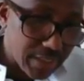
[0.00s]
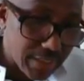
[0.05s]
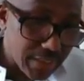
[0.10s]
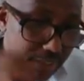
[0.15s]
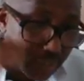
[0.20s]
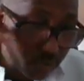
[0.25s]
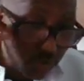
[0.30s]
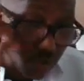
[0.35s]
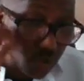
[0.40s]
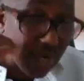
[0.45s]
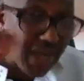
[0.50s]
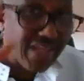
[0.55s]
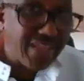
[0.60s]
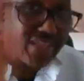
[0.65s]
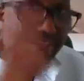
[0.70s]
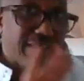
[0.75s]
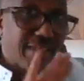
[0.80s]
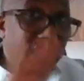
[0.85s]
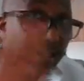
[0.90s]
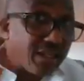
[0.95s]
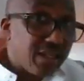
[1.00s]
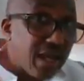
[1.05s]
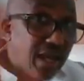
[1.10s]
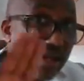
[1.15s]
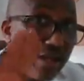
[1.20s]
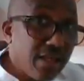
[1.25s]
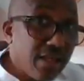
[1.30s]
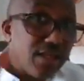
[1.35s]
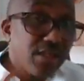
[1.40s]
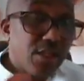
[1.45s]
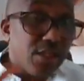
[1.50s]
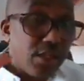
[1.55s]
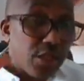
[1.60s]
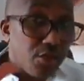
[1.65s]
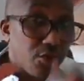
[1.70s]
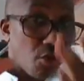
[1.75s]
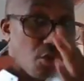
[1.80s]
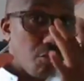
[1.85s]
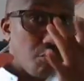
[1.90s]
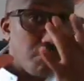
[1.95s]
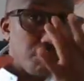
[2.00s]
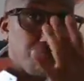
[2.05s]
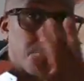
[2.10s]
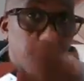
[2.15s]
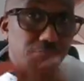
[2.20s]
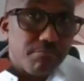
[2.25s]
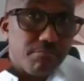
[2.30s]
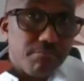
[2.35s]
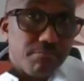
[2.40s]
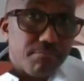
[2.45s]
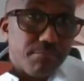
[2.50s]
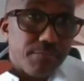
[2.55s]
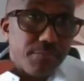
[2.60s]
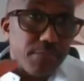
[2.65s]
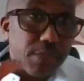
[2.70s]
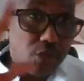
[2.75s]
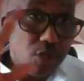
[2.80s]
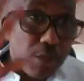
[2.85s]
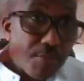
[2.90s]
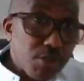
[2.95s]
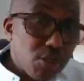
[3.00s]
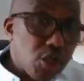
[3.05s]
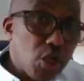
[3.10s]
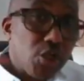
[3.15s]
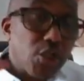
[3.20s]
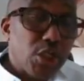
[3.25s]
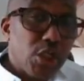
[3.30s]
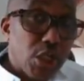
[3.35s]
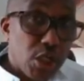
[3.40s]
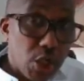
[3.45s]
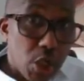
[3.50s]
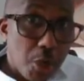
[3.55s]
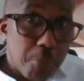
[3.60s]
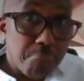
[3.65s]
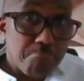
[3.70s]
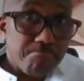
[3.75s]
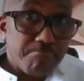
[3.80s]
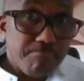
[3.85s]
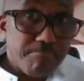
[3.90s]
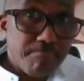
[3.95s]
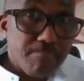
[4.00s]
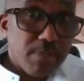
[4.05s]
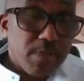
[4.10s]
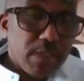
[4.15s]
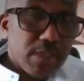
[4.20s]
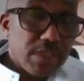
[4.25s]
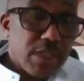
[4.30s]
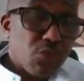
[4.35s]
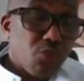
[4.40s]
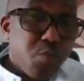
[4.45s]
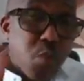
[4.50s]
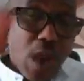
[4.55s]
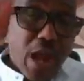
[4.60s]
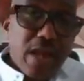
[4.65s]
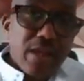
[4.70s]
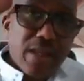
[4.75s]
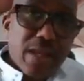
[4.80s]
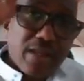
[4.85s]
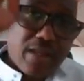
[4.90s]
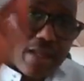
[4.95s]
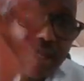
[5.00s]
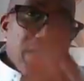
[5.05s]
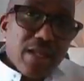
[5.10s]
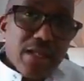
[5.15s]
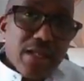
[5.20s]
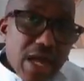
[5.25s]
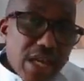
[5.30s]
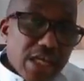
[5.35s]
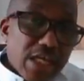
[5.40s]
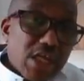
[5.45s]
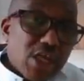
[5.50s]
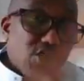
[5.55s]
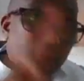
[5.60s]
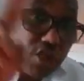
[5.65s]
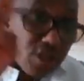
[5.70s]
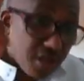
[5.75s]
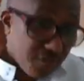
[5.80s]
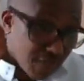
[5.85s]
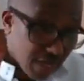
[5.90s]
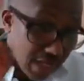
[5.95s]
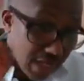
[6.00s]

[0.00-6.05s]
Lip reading: in July. The TRRC didn't know. The commission didn't know. That's why that allegation never